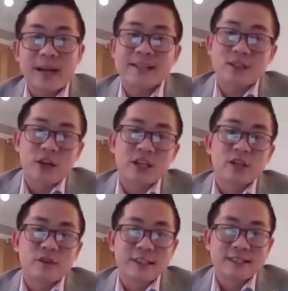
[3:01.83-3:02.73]
at Stirling
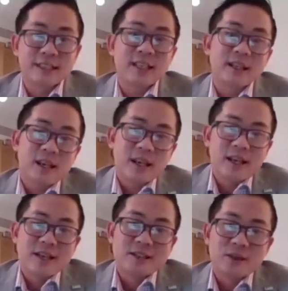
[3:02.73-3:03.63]
University.
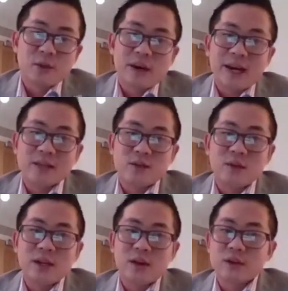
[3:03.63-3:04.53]
So I do
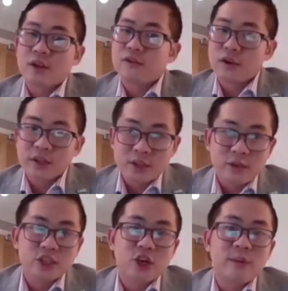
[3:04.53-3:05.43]
a lot of
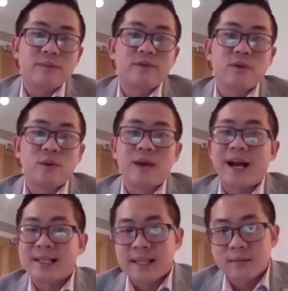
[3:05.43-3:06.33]
voluntary job for
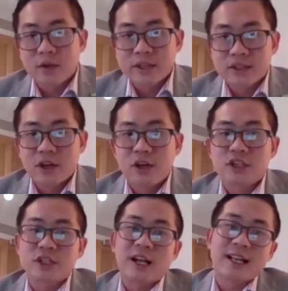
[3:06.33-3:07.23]
Alzheimer
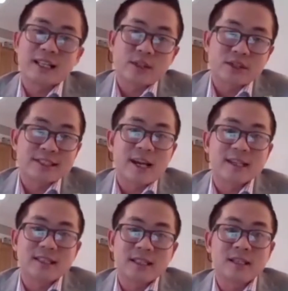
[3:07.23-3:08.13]
research, Alzheimer
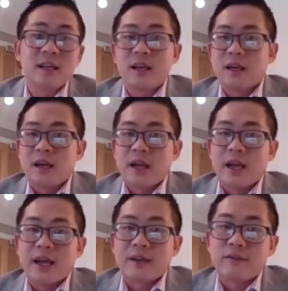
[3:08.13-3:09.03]
Society.
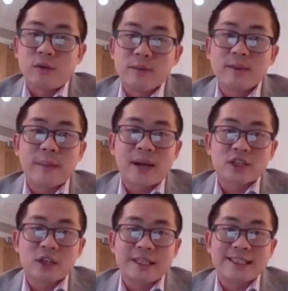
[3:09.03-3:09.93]
And for me, my
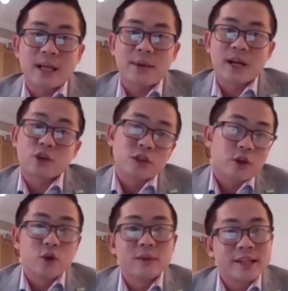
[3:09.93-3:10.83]
passion is about the
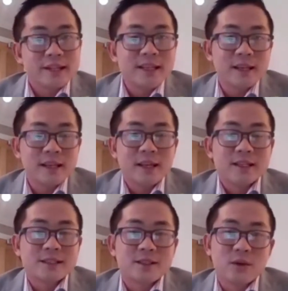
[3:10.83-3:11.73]
community.
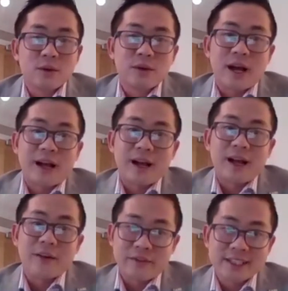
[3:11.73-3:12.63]
So
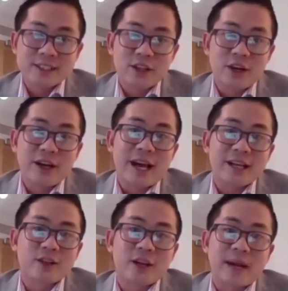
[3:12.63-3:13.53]
this year, I
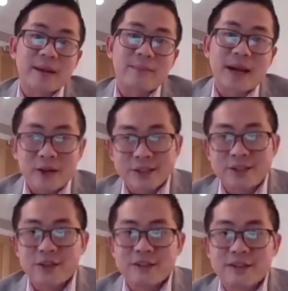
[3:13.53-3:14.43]
done my
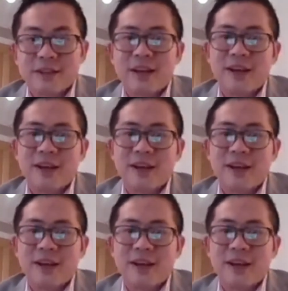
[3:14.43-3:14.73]
marathon